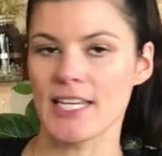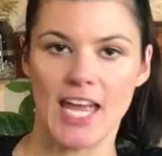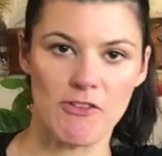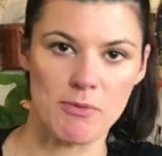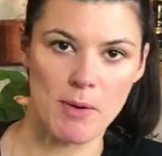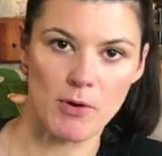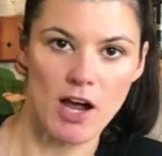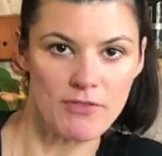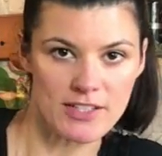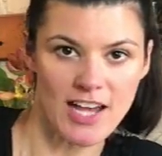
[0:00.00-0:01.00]
Can't remember
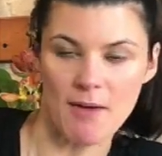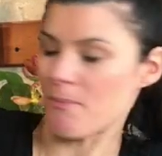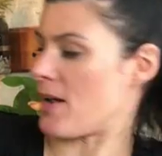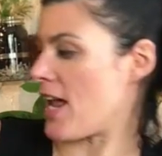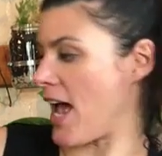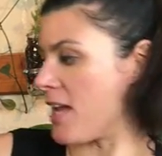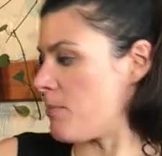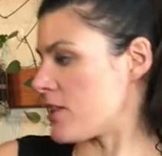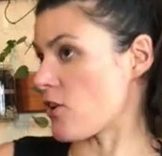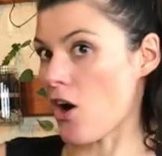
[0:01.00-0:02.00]
off the top of my head,
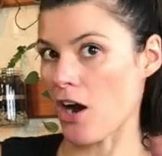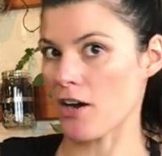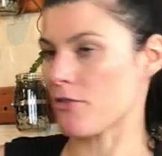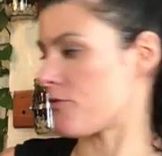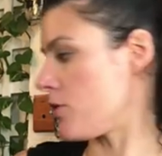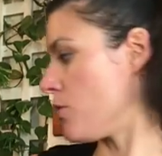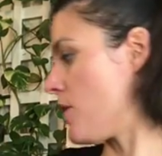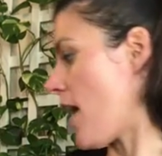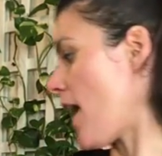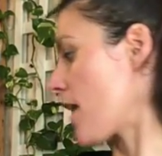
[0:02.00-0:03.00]
but there are a few
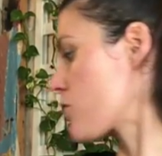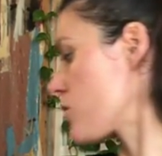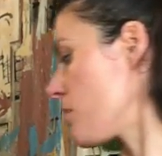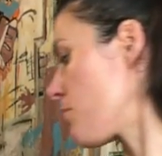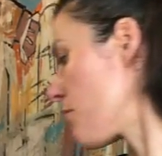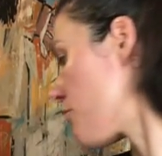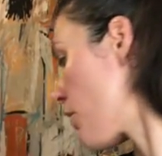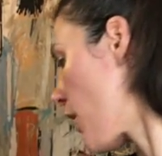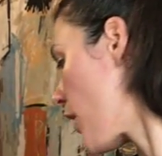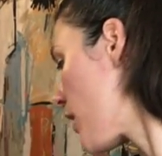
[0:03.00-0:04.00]
that actually
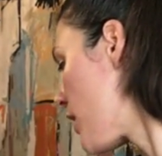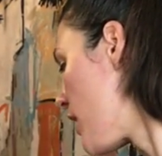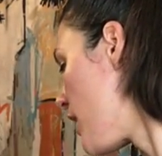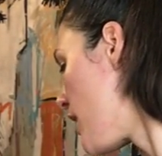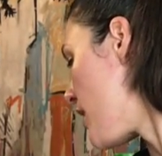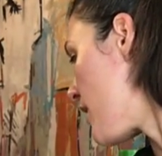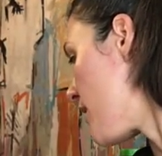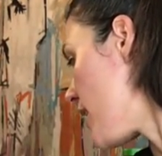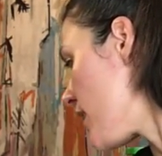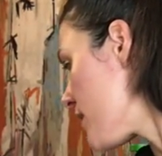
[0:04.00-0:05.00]
prefer
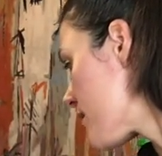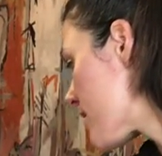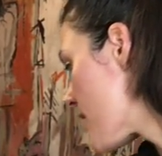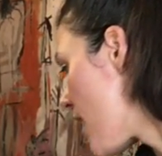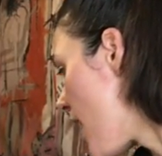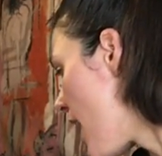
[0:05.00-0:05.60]
this.